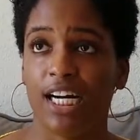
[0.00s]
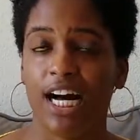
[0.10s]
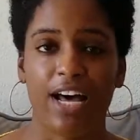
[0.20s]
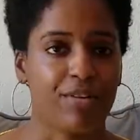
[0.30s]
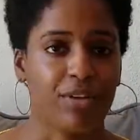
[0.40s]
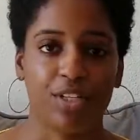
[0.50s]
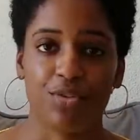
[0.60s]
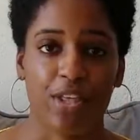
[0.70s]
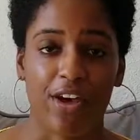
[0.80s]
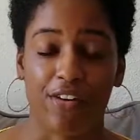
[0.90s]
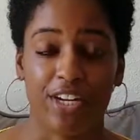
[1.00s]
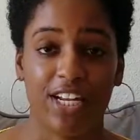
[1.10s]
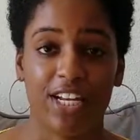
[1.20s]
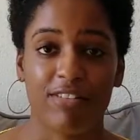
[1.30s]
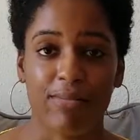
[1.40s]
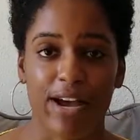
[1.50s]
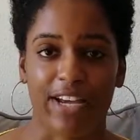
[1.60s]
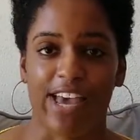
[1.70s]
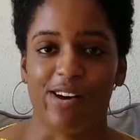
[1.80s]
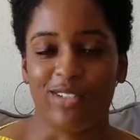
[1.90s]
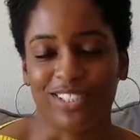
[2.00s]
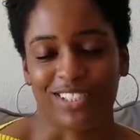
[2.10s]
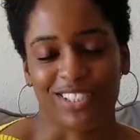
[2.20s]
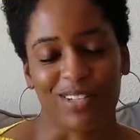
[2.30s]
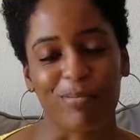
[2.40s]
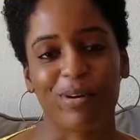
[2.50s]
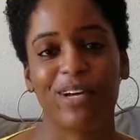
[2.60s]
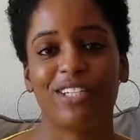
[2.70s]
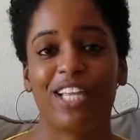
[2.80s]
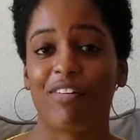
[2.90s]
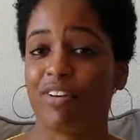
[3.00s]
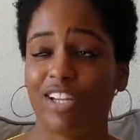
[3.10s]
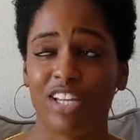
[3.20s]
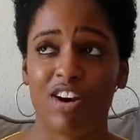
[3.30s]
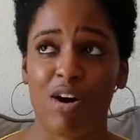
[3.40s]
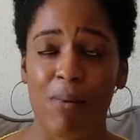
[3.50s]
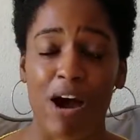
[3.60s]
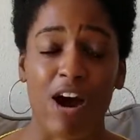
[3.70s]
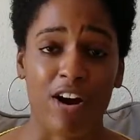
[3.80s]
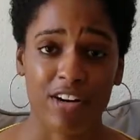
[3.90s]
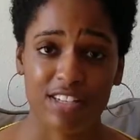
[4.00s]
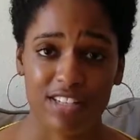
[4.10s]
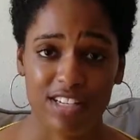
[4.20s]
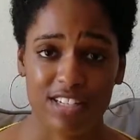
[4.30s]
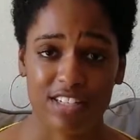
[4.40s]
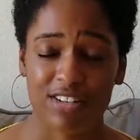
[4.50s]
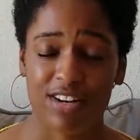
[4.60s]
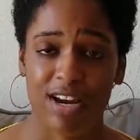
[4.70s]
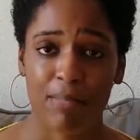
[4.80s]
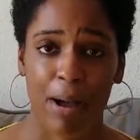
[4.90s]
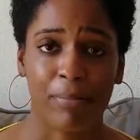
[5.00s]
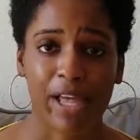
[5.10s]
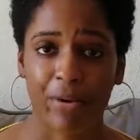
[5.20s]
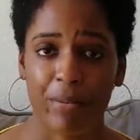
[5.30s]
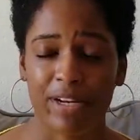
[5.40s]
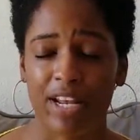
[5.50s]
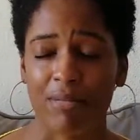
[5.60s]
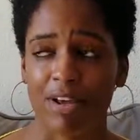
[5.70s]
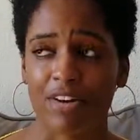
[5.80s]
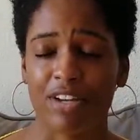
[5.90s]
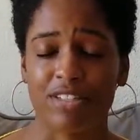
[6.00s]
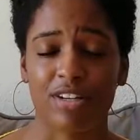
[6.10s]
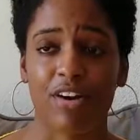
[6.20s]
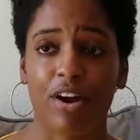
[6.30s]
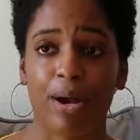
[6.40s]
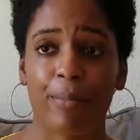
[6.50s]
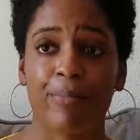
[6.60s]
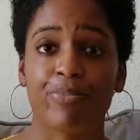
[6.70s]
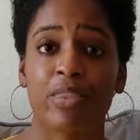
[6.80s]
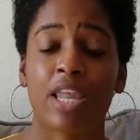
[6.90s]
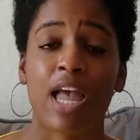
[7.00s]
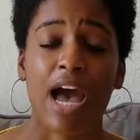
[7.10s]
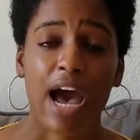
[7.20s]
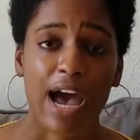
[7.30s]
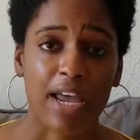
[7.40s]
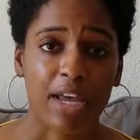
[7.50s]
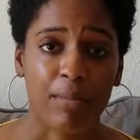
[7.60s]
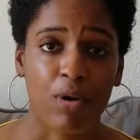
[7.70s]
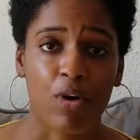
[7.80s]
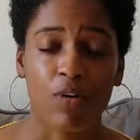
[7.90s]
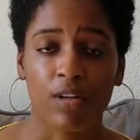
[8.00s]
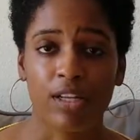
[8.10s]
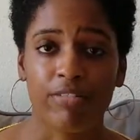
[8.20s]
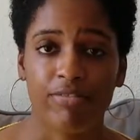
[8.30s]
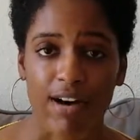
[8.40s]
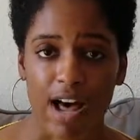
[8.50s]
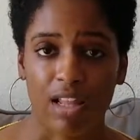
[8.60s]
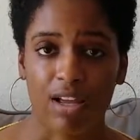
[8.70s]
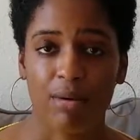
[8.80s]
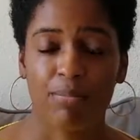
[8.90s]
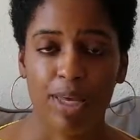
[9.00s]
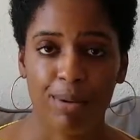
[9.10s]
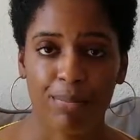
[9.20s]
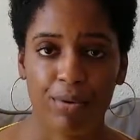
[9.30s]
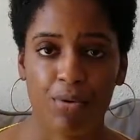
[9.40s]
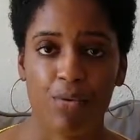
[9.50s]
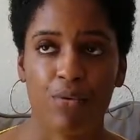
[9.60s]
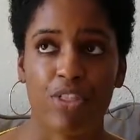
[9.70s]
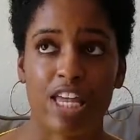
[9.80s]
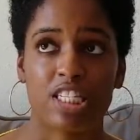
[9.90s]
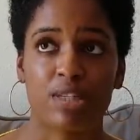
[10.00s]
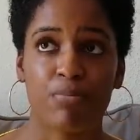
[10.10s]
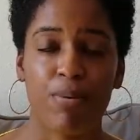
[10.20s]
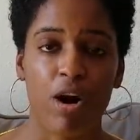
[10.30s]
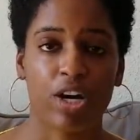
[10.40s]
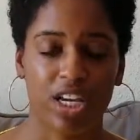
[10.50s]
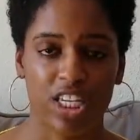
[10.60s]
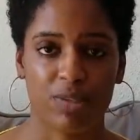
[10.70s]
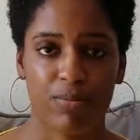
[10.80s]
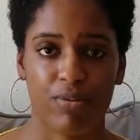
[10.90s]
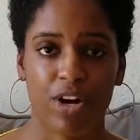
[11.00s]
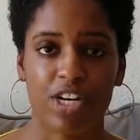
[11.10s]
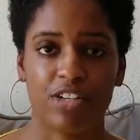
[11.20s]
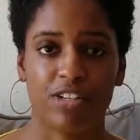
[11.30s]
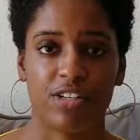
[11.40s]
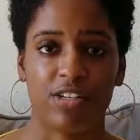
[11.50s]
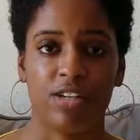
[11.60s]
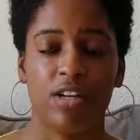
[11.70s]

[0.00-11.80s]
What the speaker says: I don't really do that on any of my accounts, but definitely on my artist Instagram, my BlkWmnAnimator Instagram, I am only following people that spark inspiration